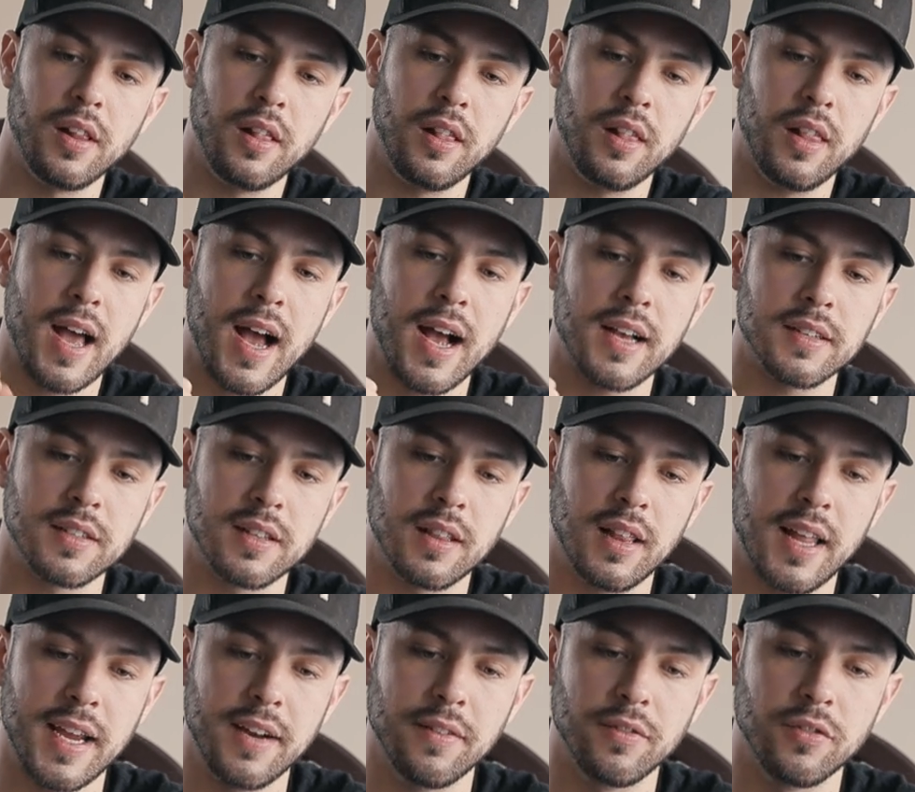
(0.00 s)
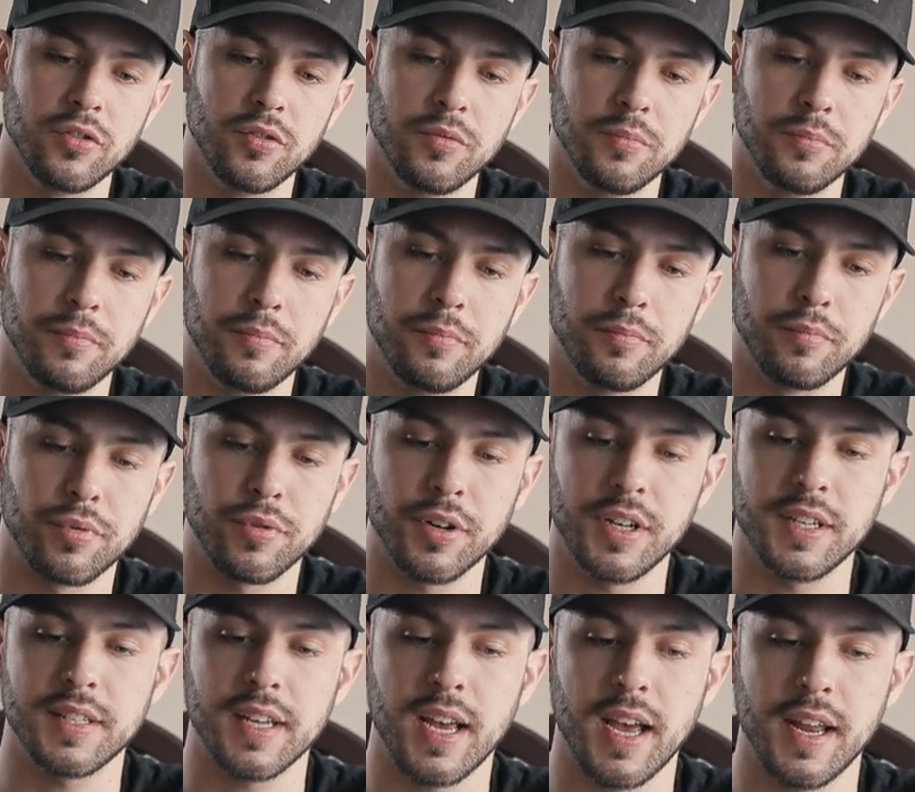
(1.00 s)
the last Lightroom
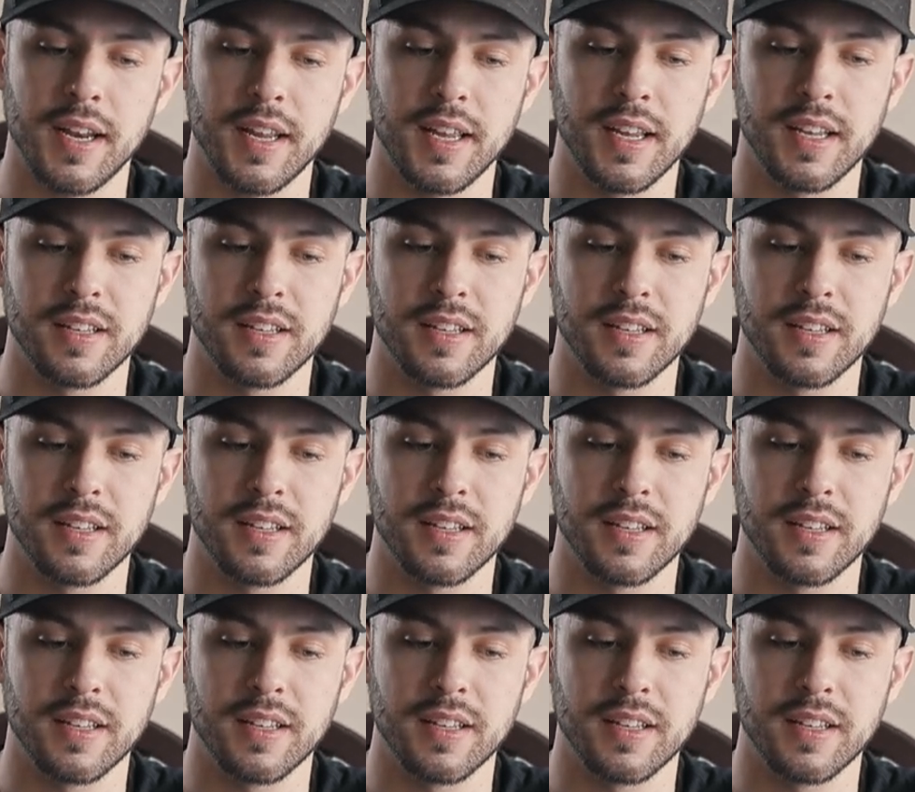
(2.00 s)
preset